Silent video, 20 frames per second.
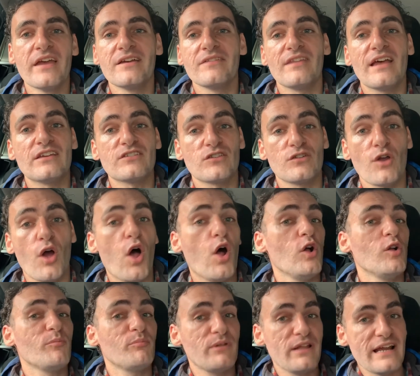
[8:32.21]
There's an
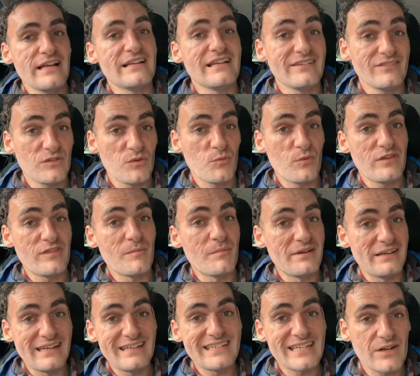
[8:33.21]
old playlist with the
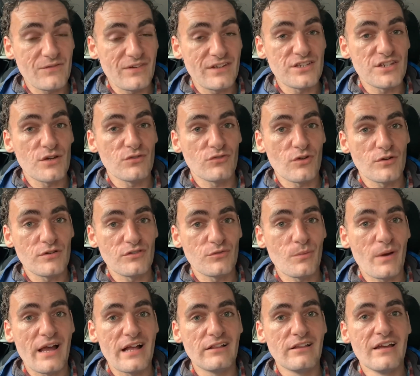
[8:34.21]
Mynediad videos on as
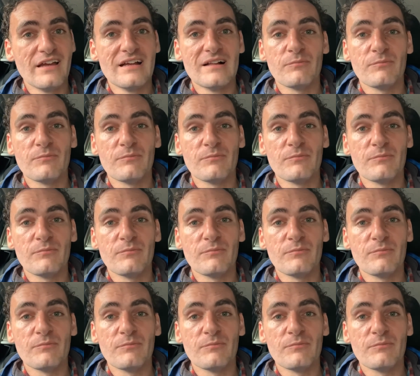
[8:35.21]
well.